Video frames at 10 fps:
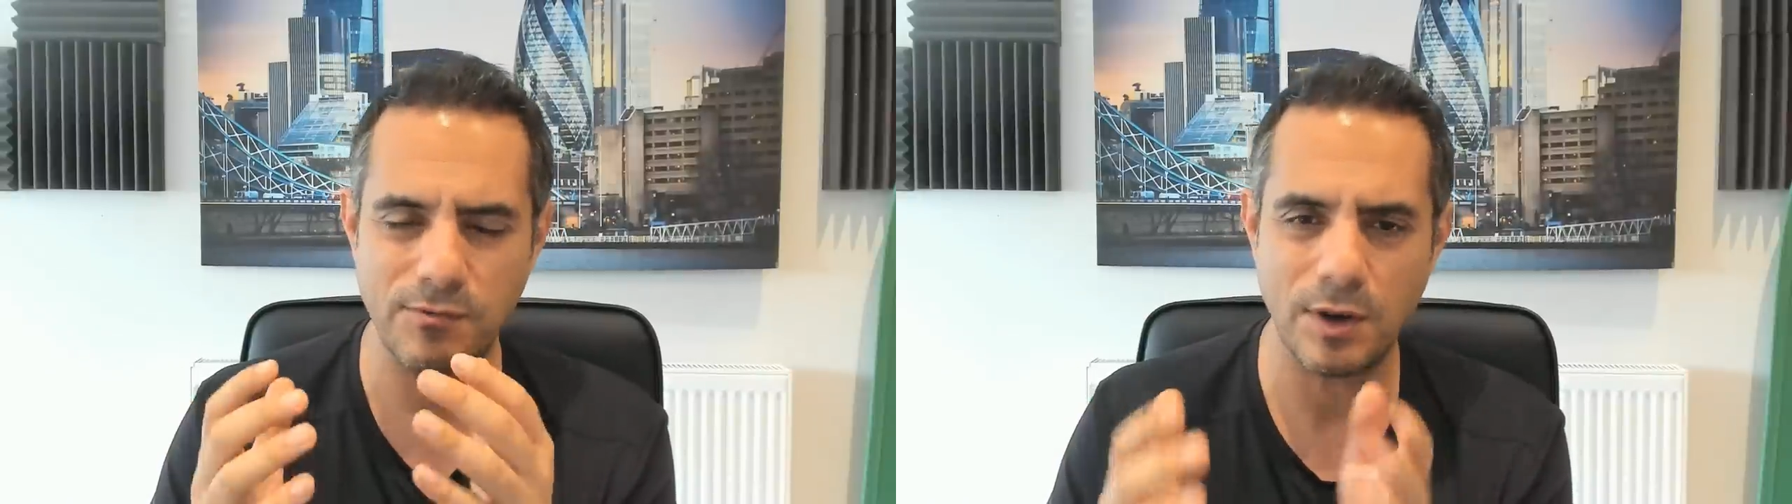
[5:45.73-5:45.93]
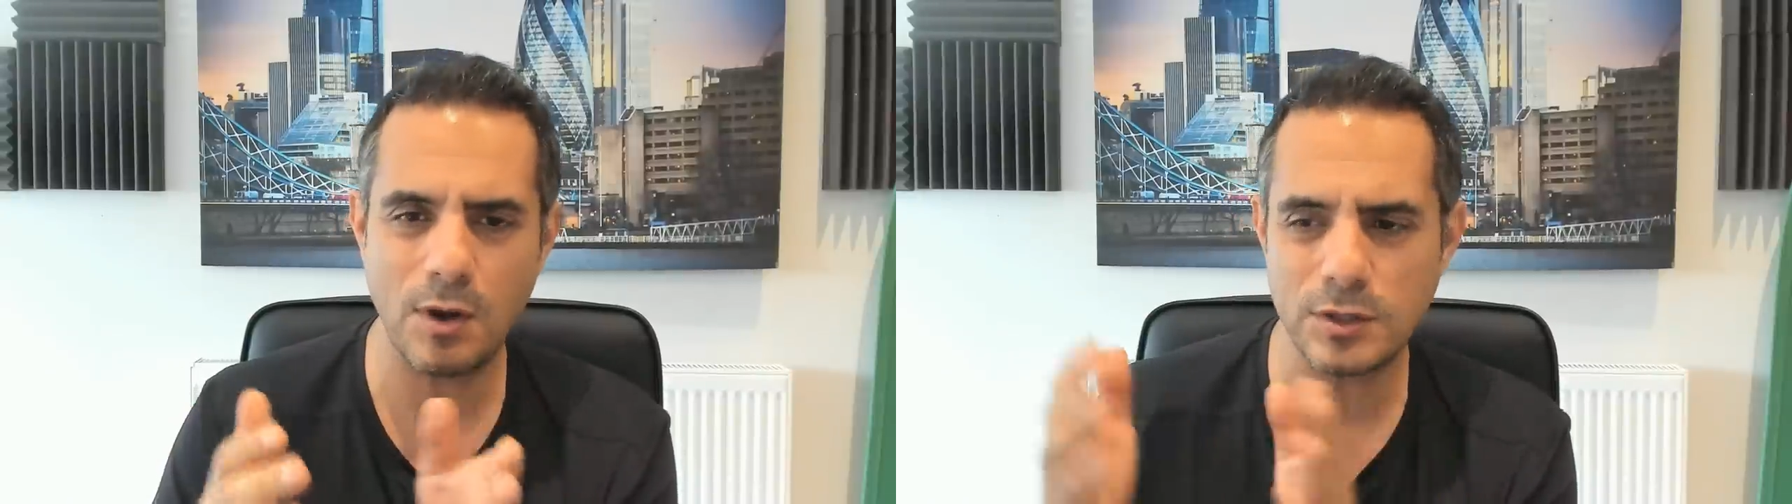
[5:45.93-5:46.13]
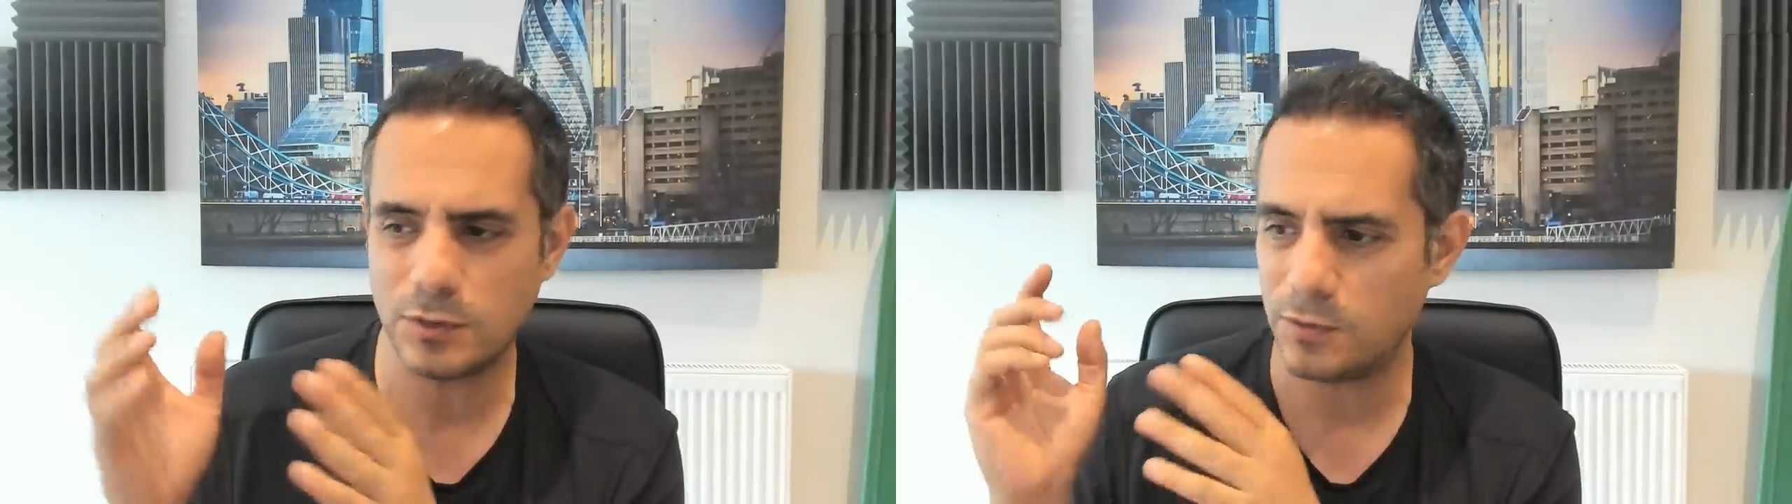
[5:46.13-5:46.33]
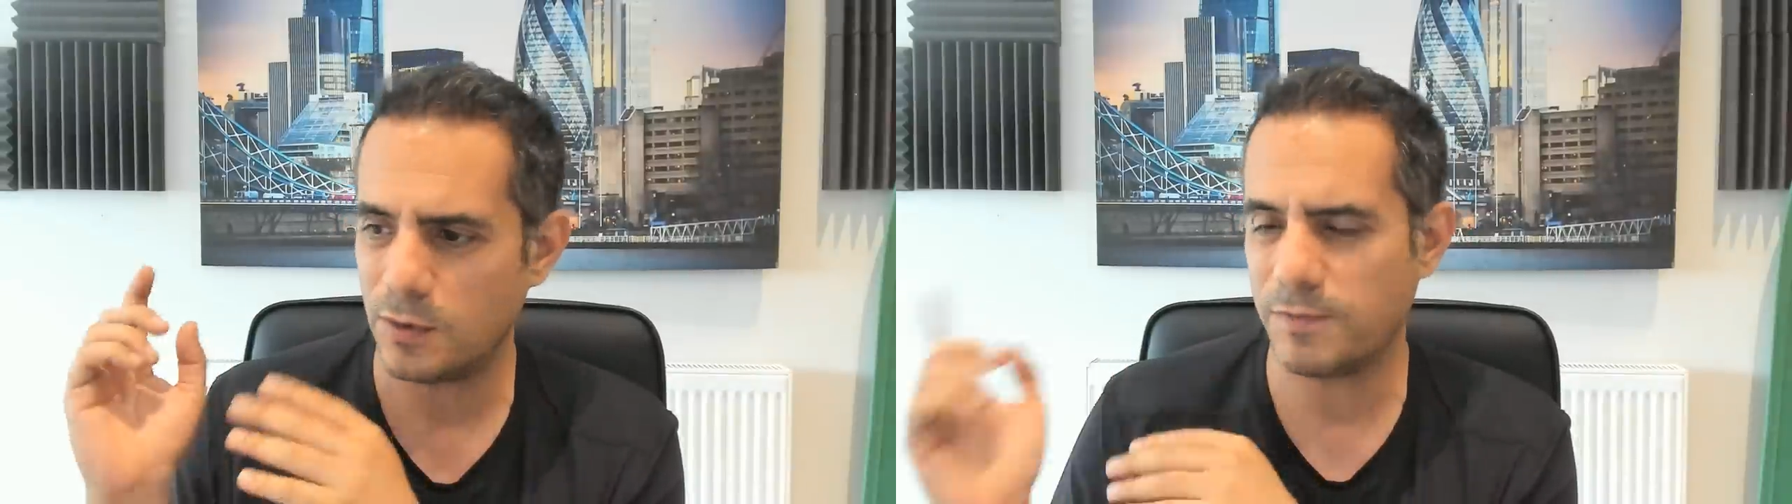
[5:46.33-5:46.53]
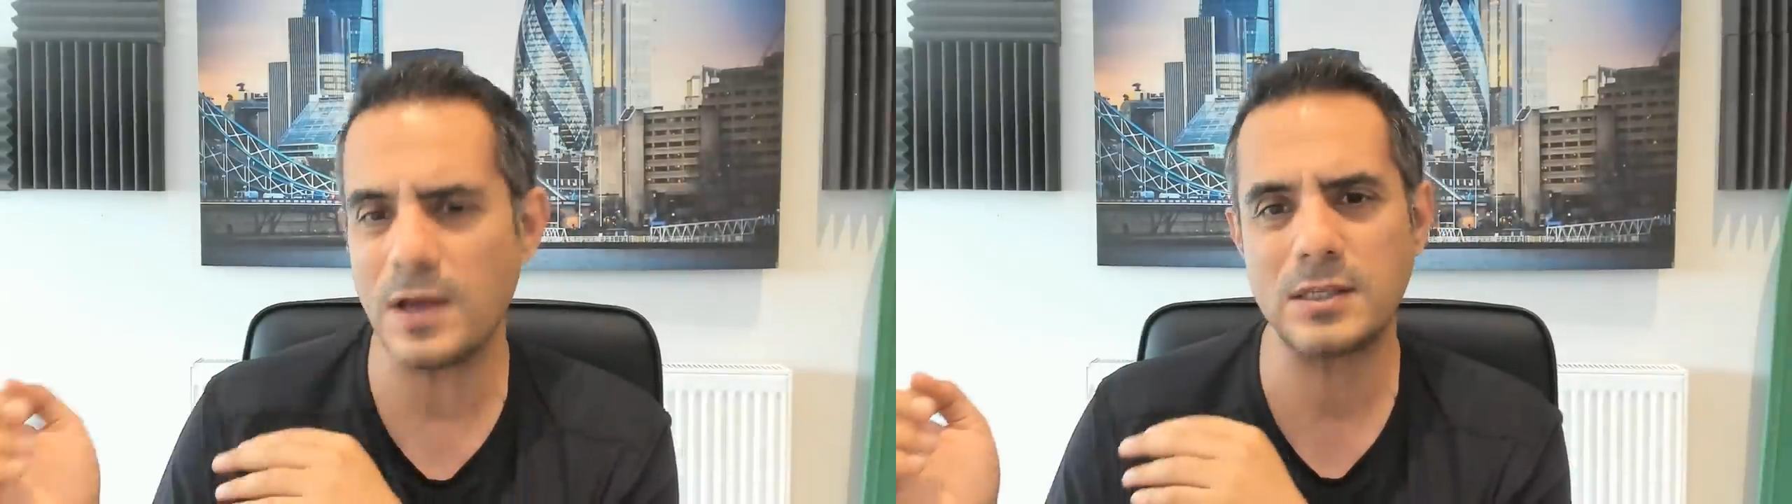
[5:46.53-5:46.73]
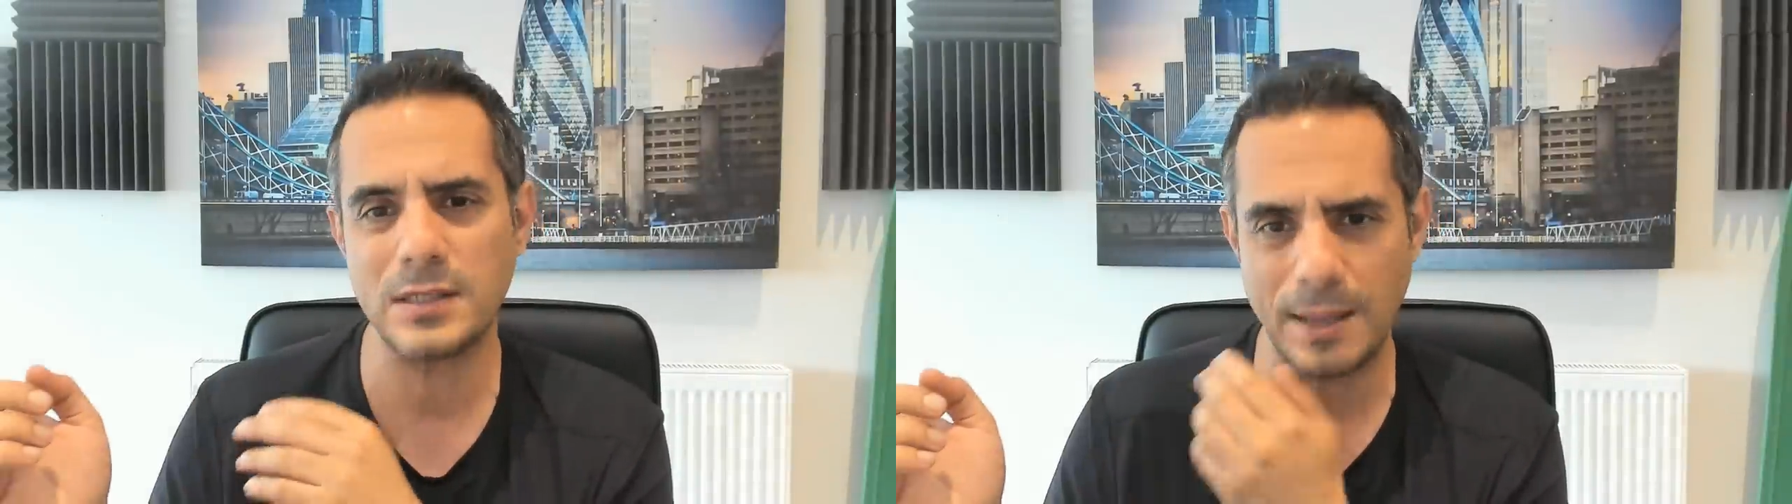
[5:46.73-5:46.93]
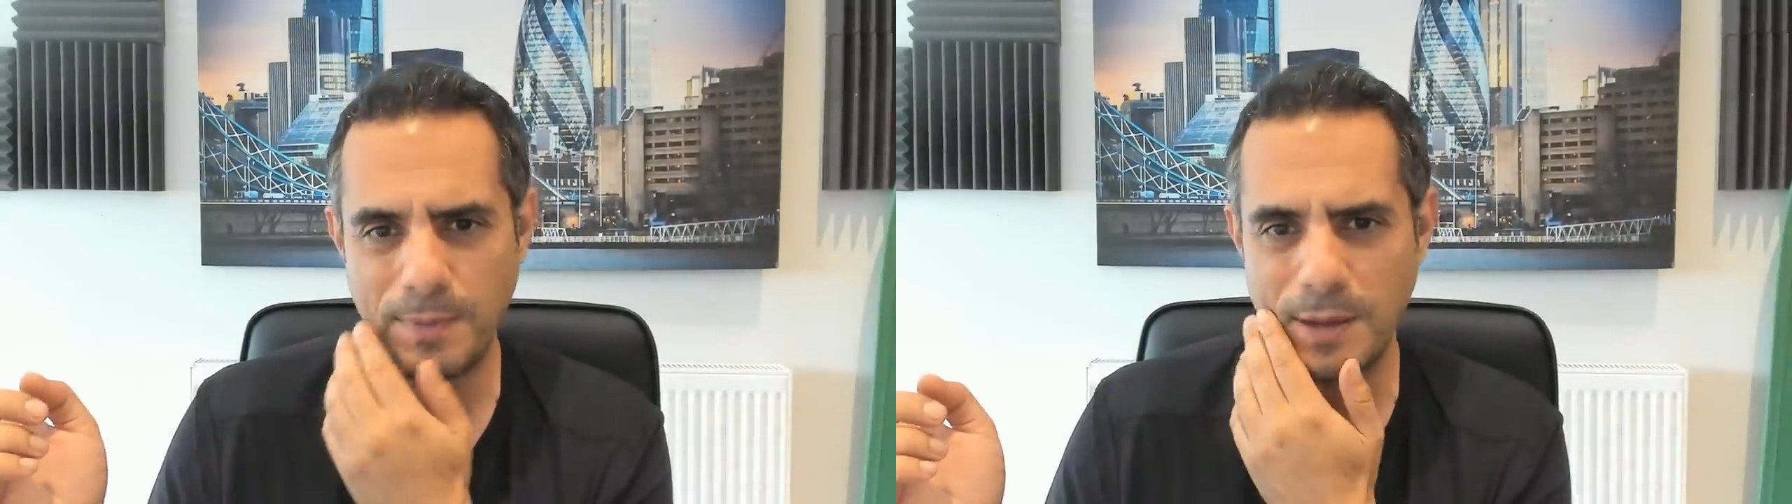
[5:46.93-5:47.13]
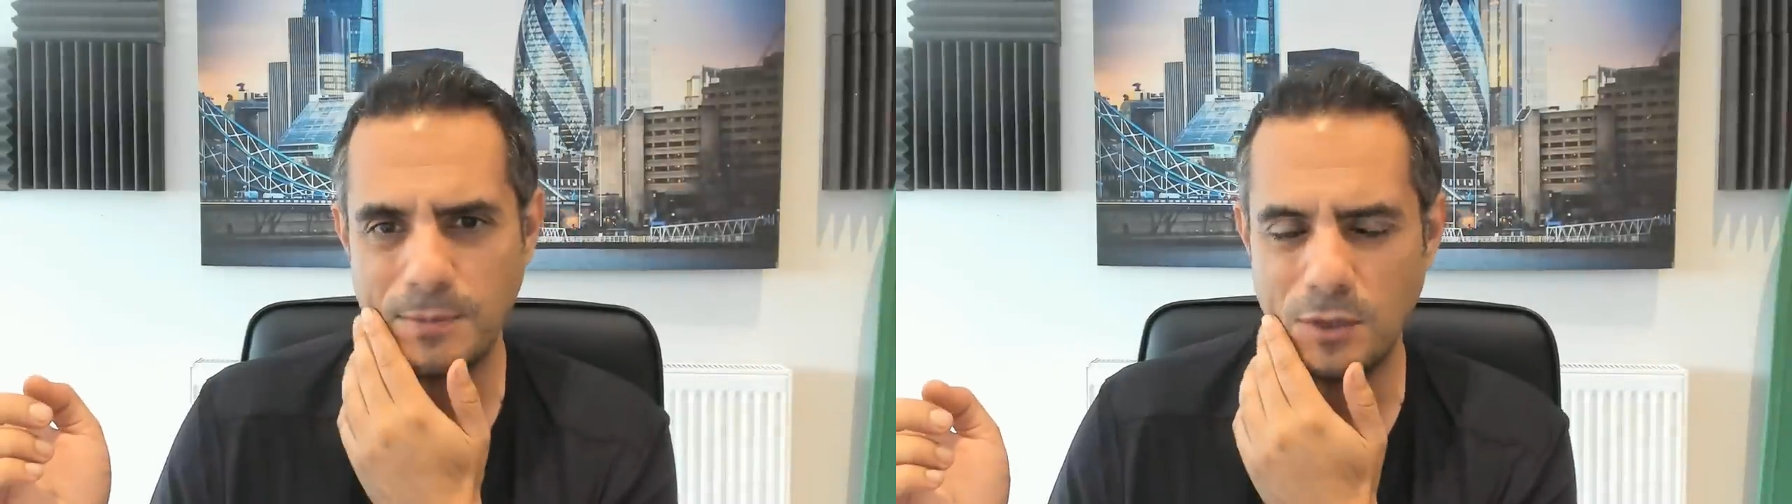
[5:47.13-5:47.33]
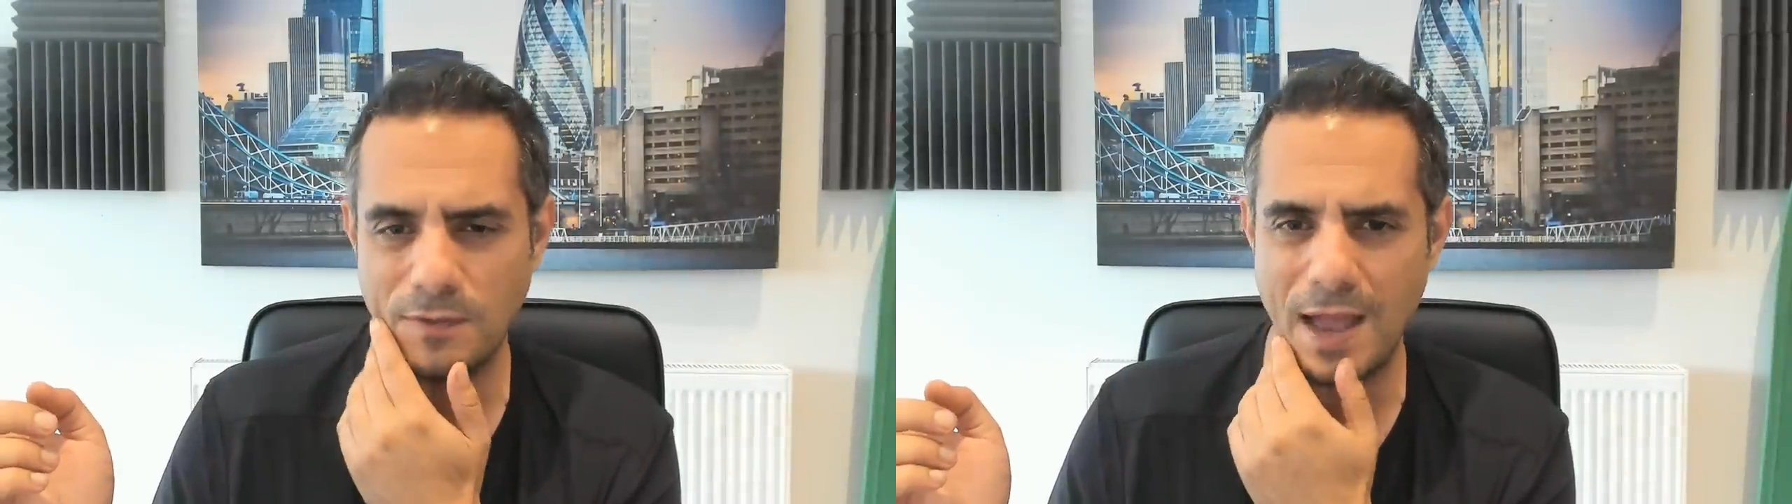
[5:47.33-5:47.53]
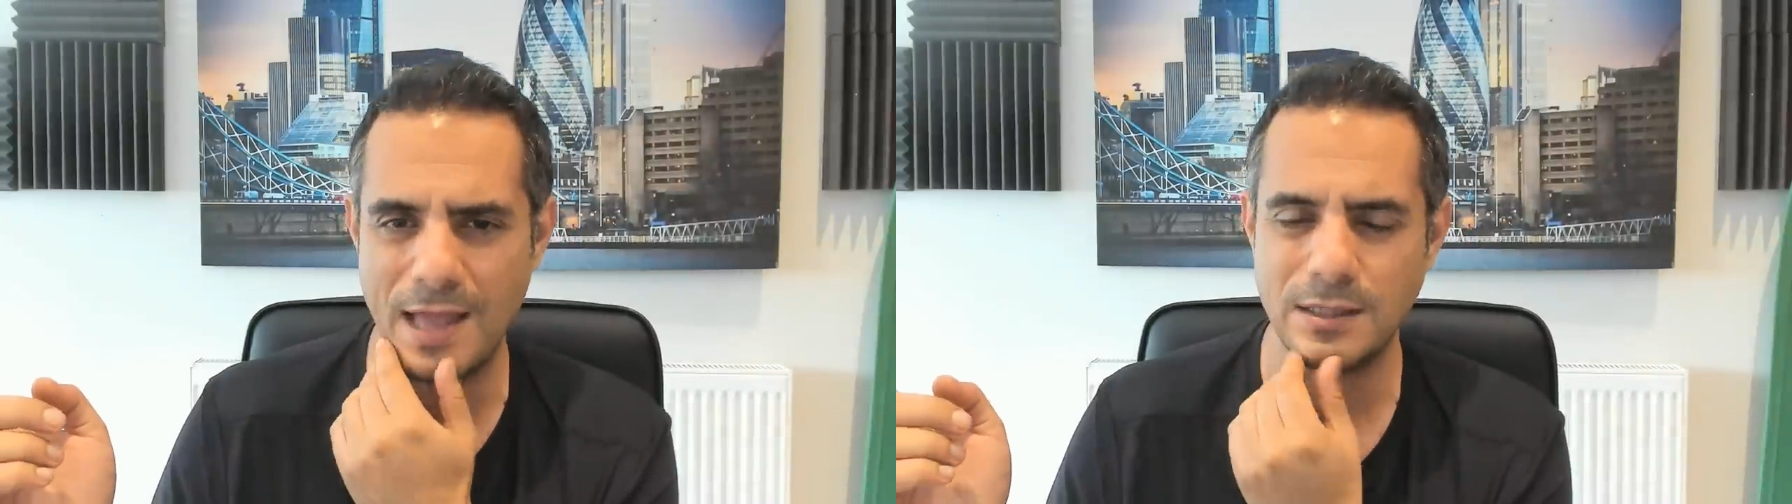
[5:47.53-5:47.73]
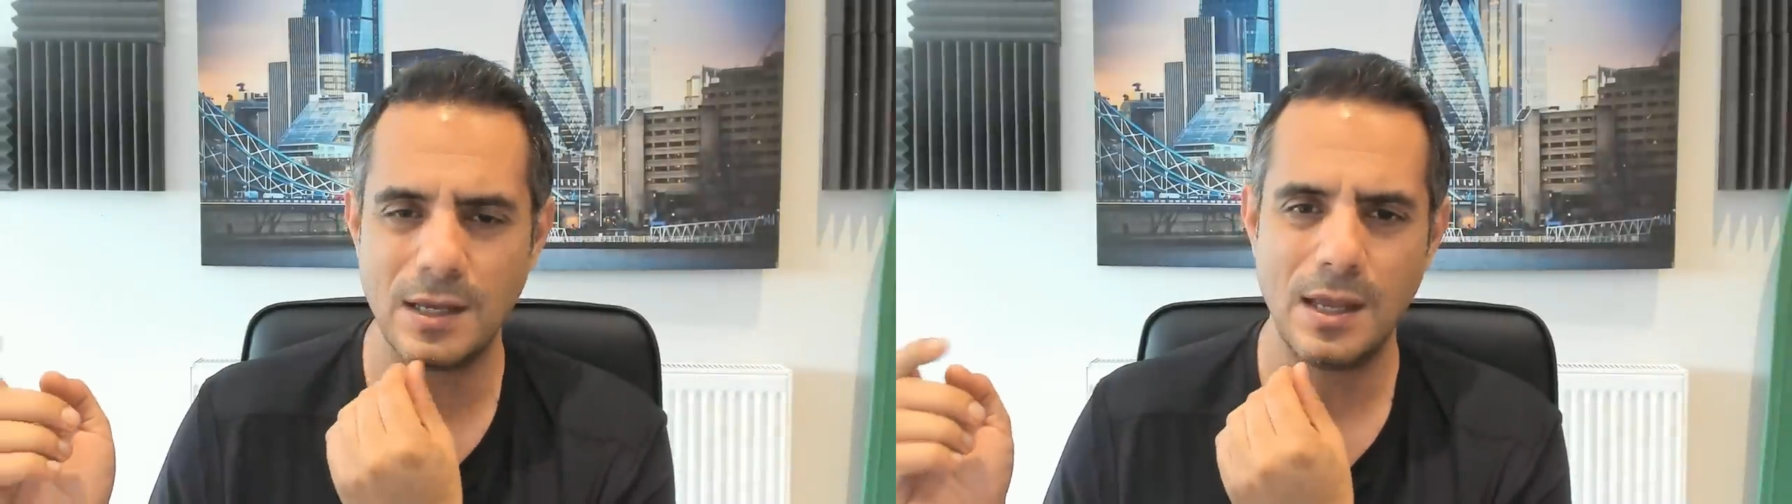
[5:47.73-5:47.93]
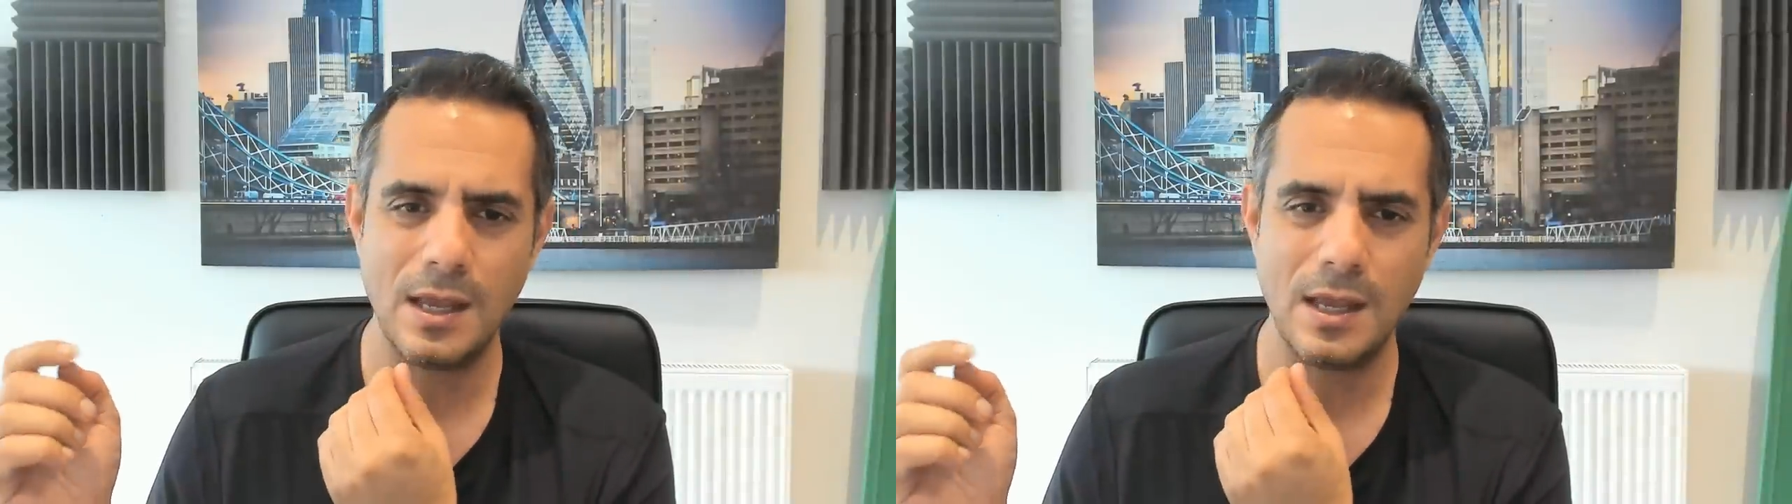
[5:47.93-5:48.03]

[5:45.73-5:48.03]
in regards to the first late payment you've had,